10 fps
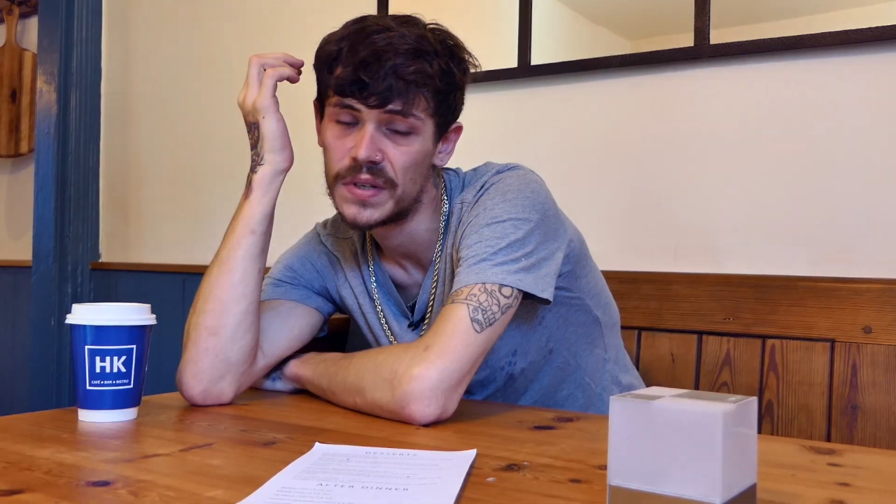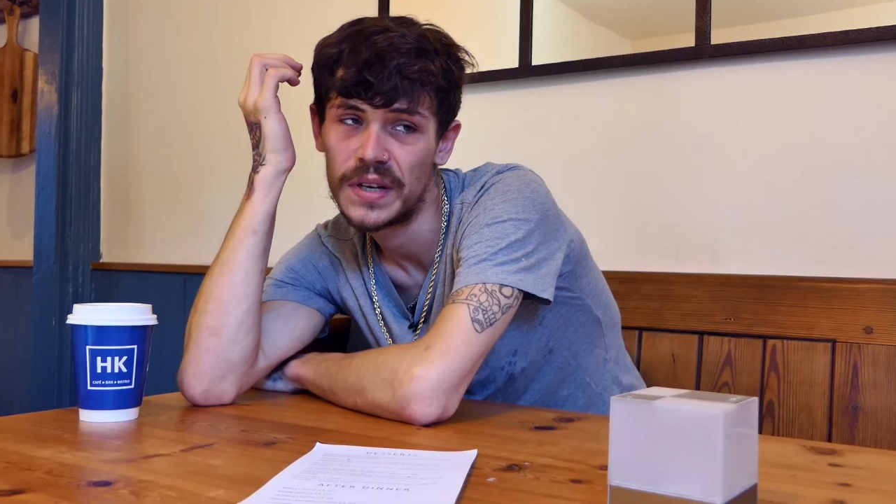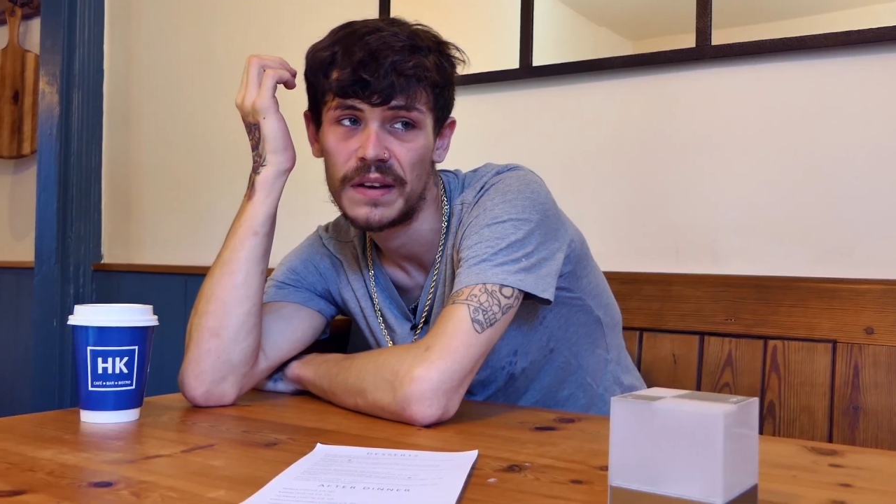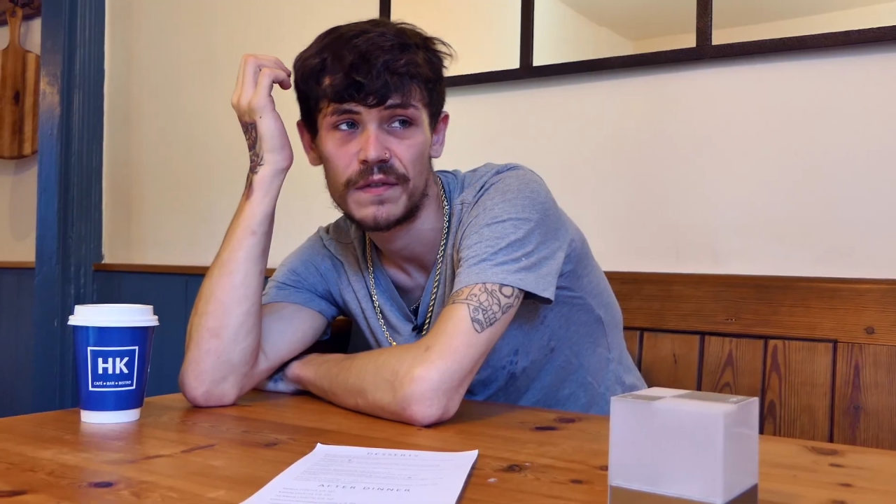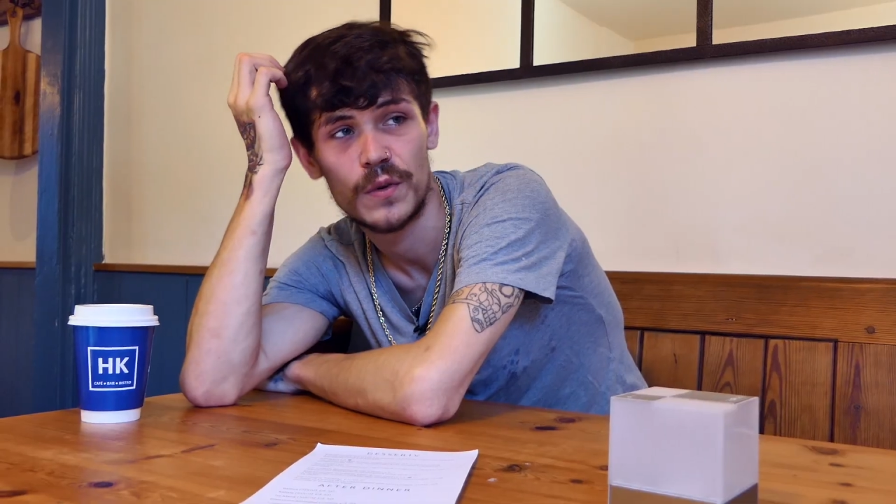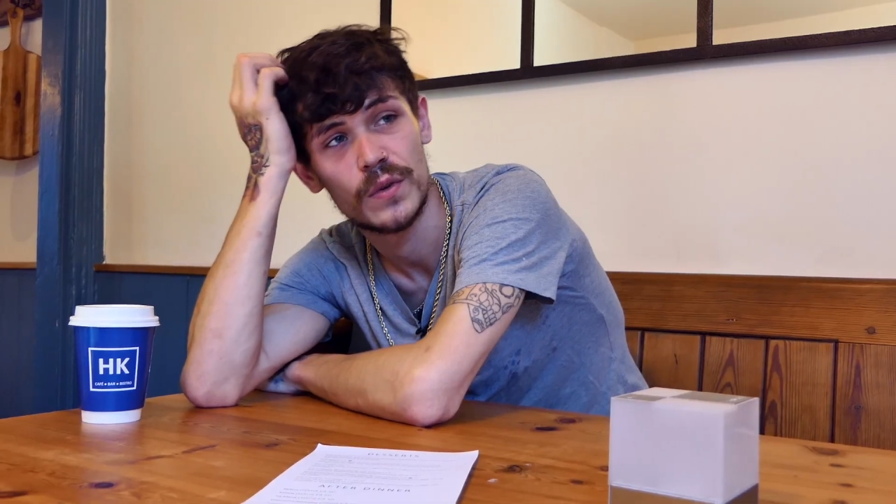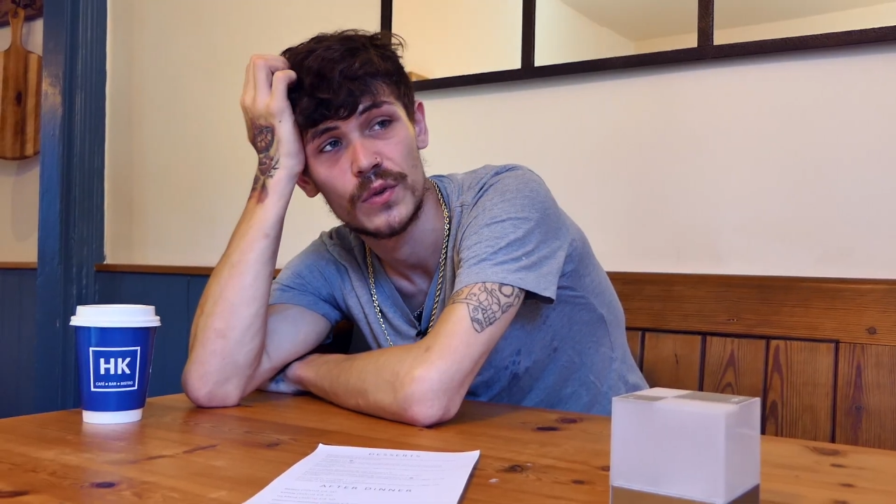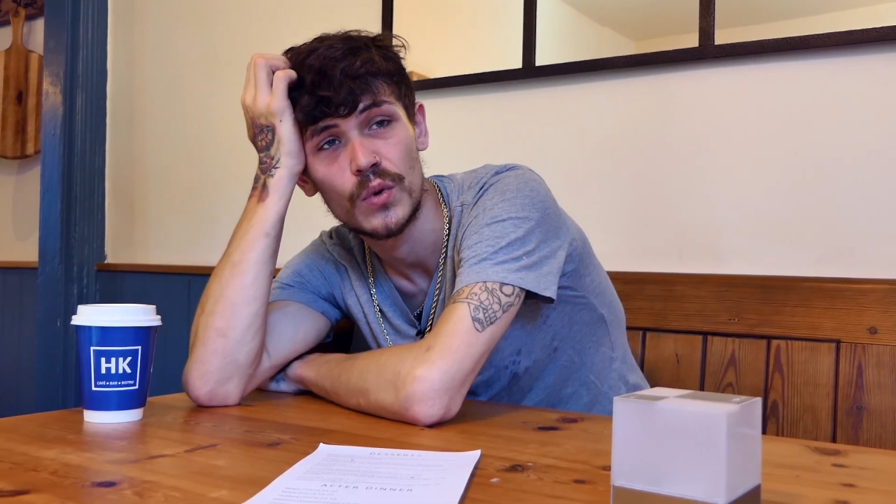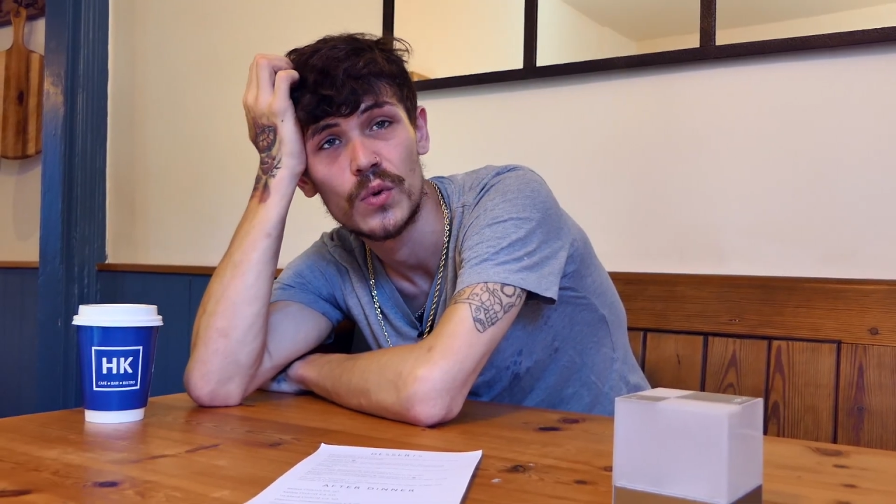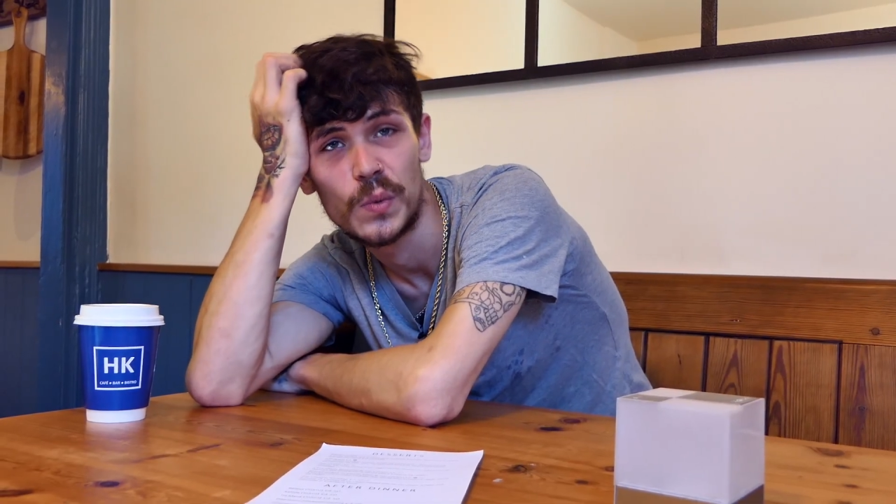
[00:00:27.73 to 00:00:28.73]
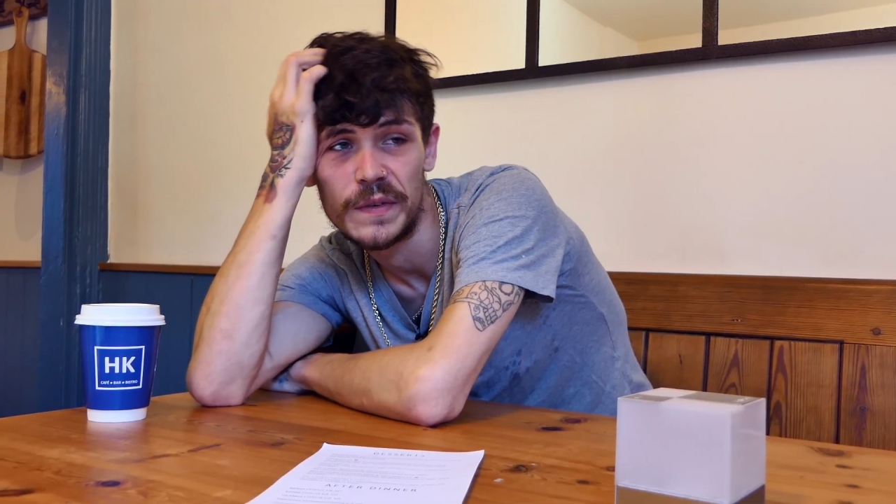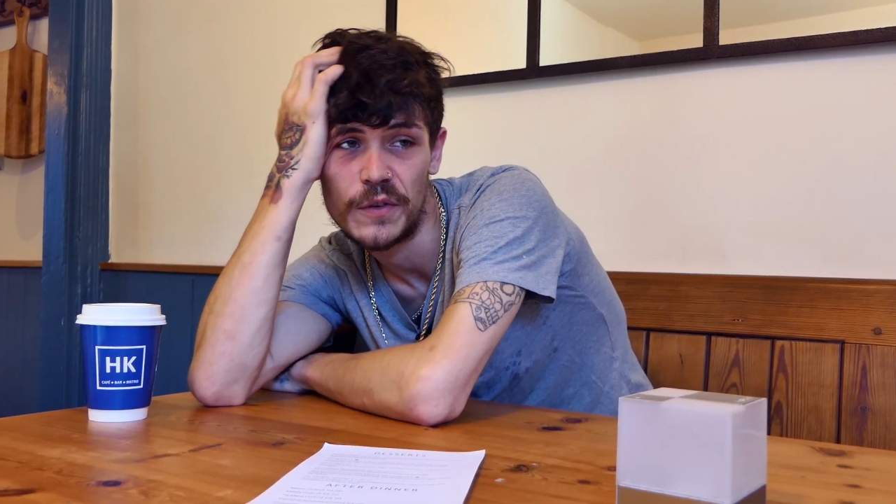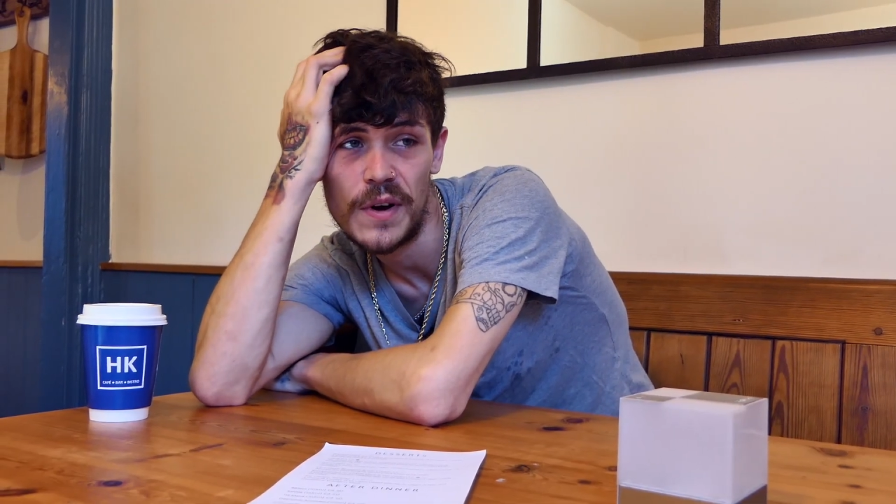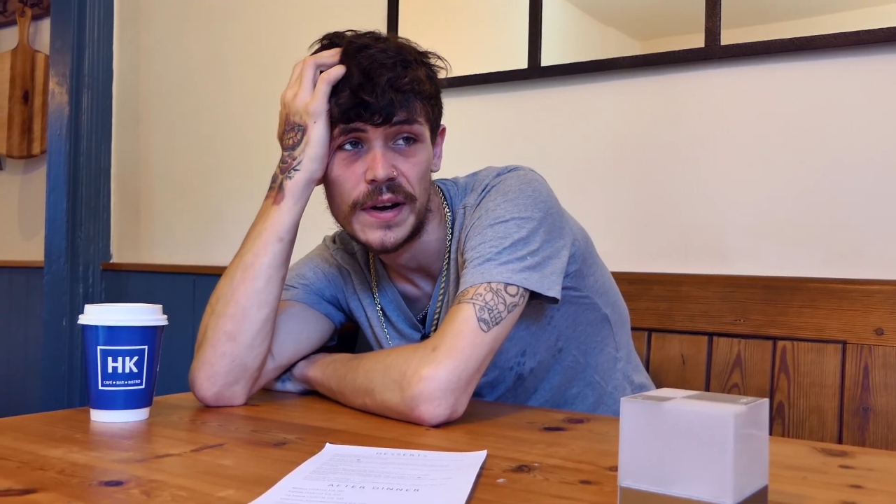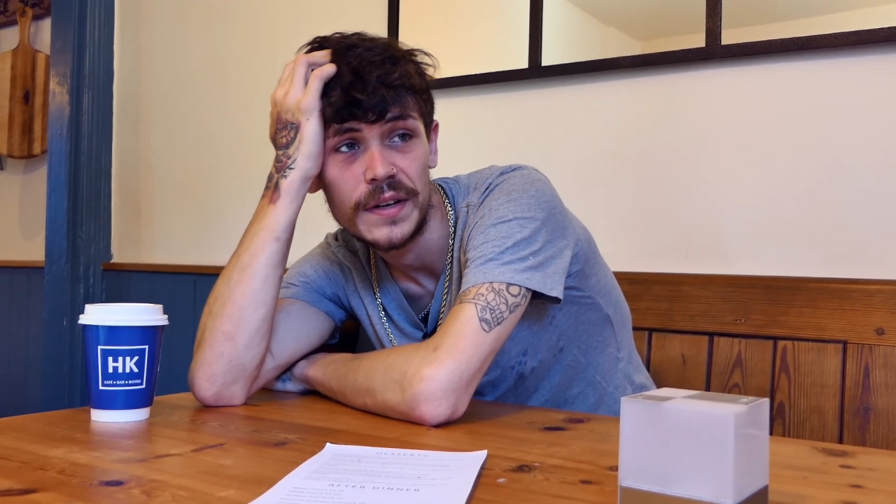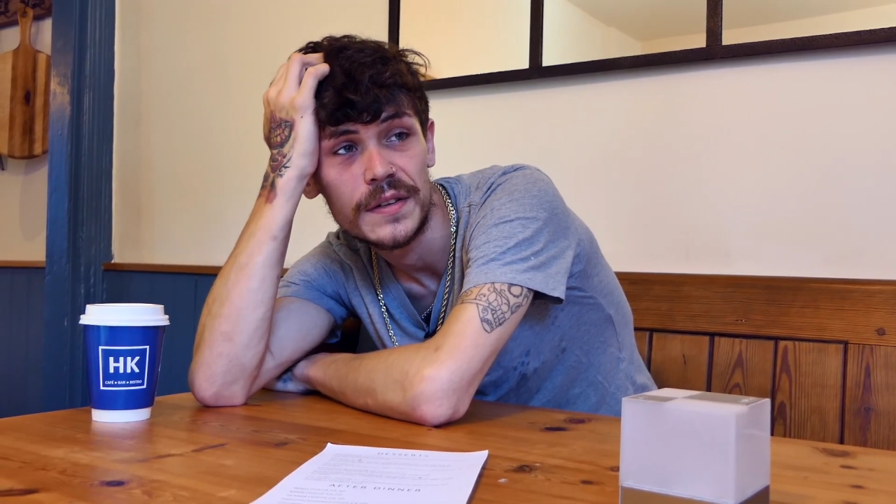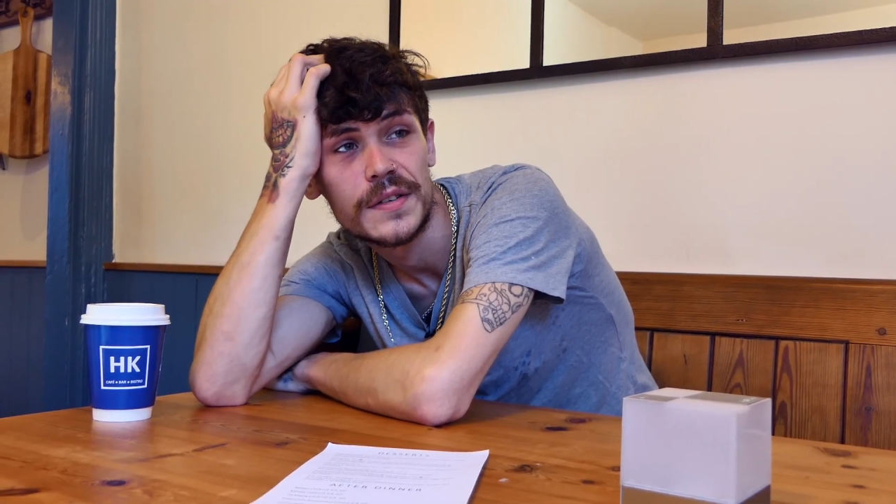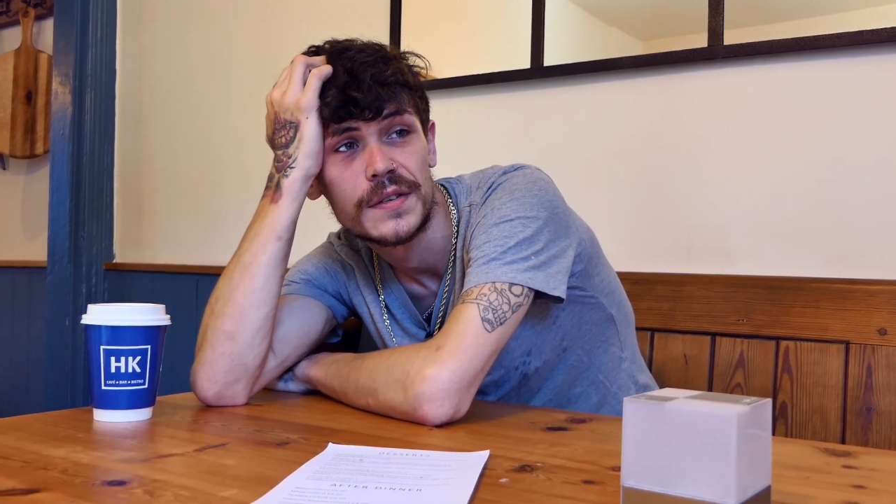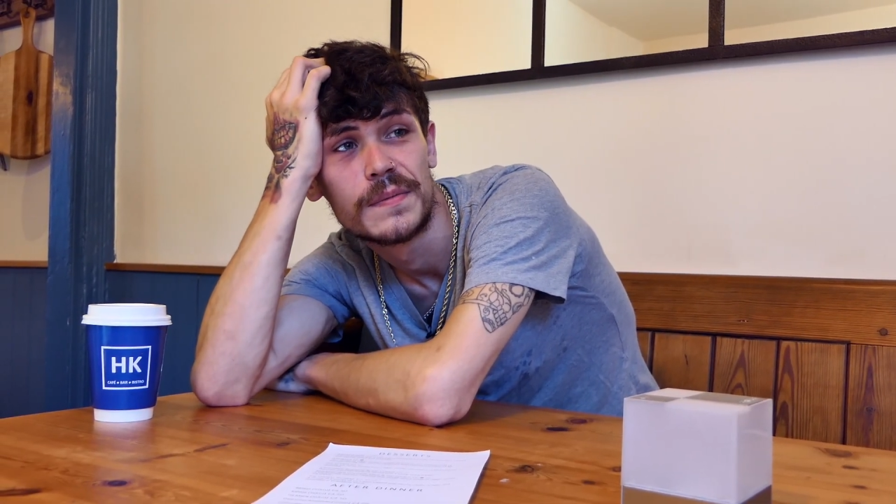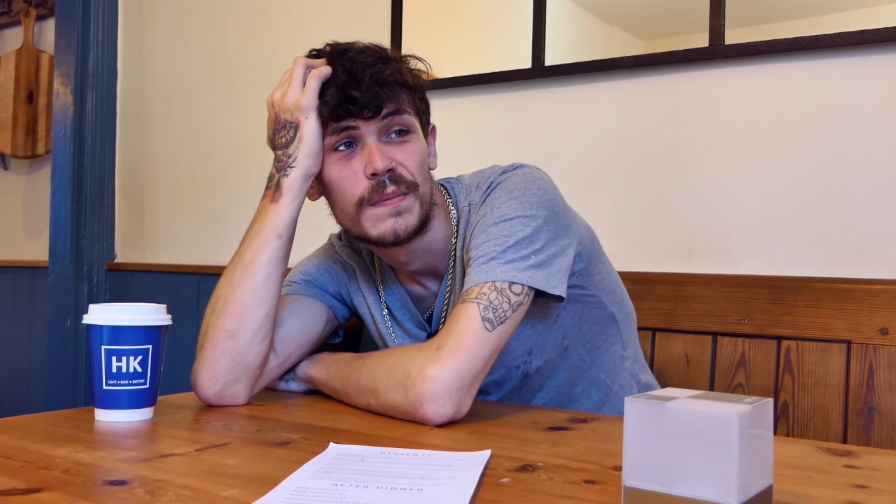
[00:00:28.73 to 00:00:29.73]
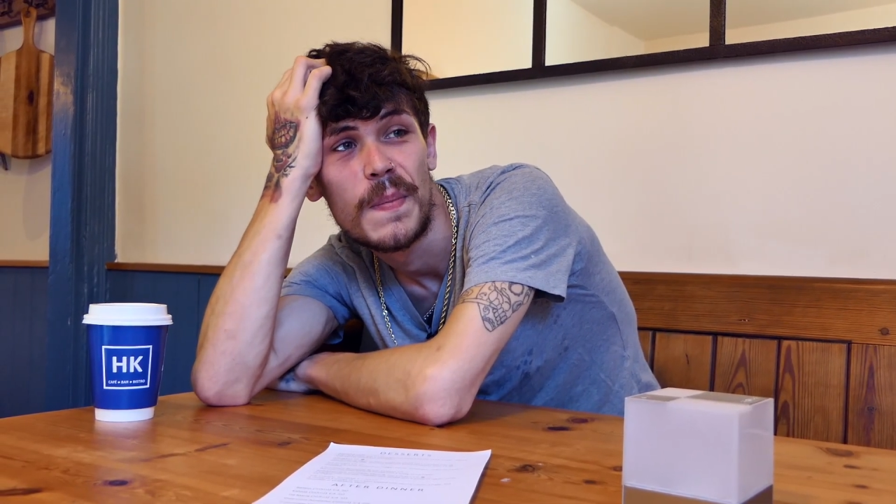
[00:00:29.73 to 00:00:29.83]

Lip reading: to get through the door with grades.